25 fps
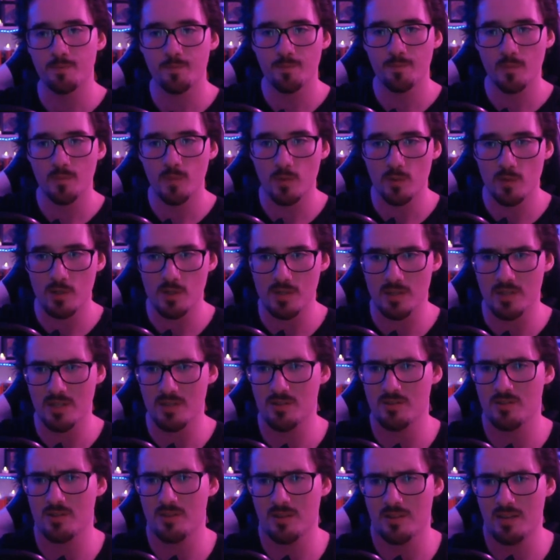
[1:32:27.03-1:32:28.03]

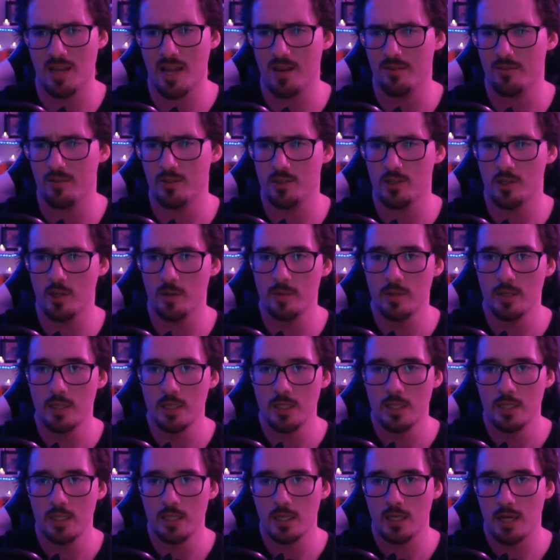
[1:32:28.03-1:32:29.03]
interesting, a hell of a job.
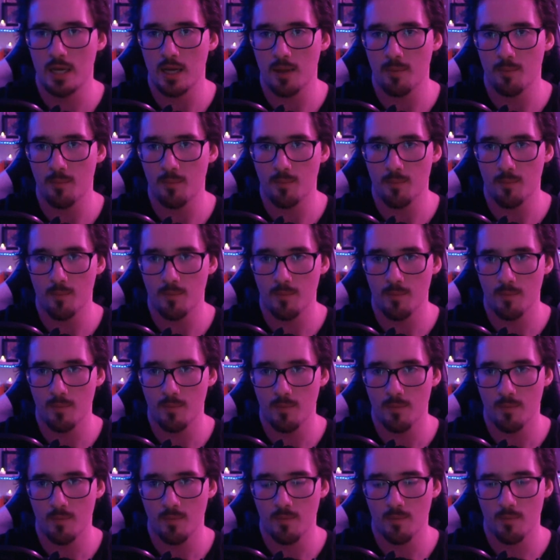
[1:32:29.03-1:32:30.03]

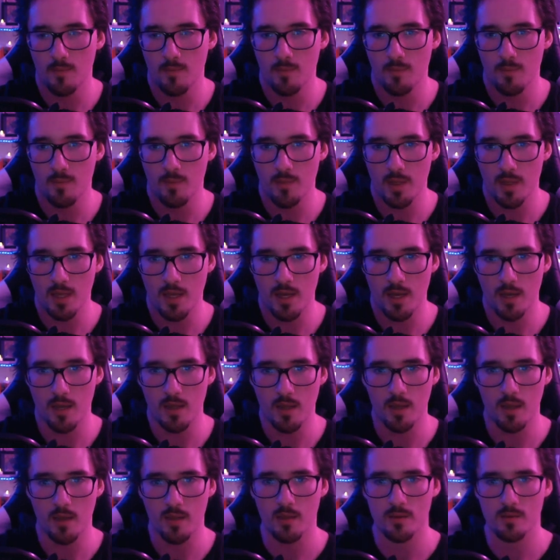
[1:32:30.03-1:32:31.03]
But
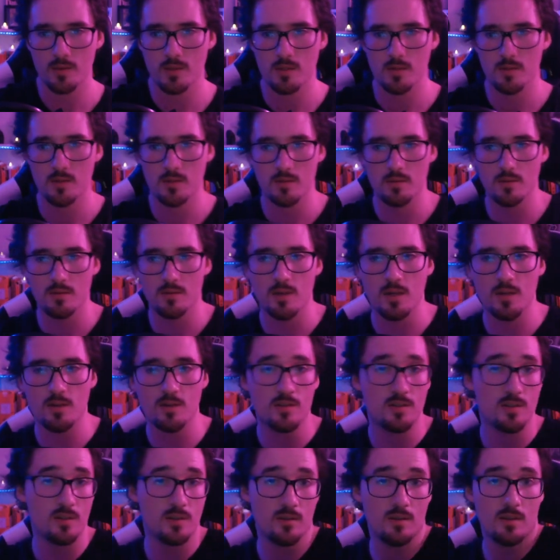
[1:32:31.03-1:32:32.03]
yeah, that's
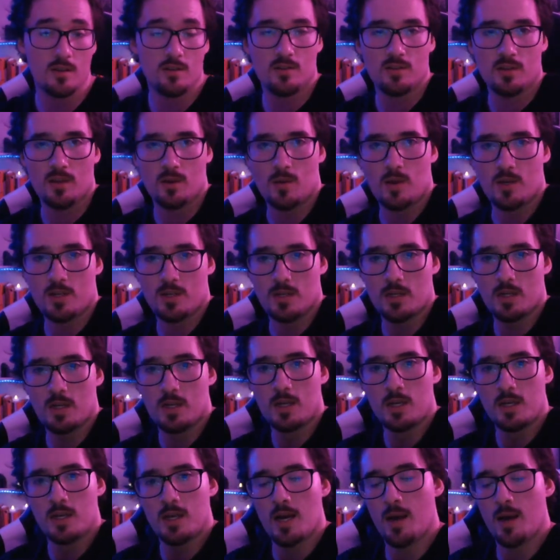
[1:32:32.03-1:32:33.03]
interesting question.
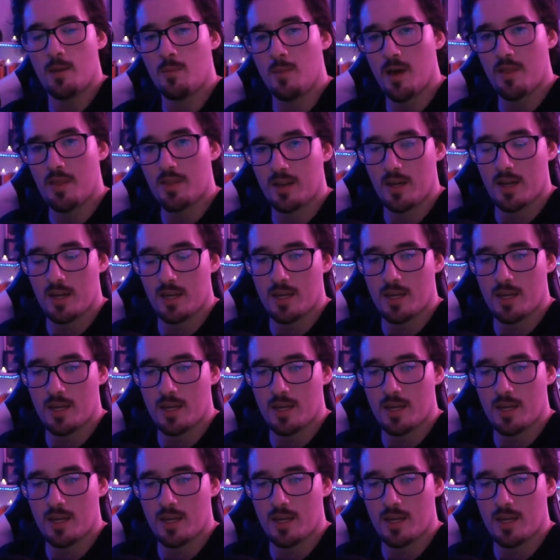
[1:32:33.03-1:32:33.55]
I think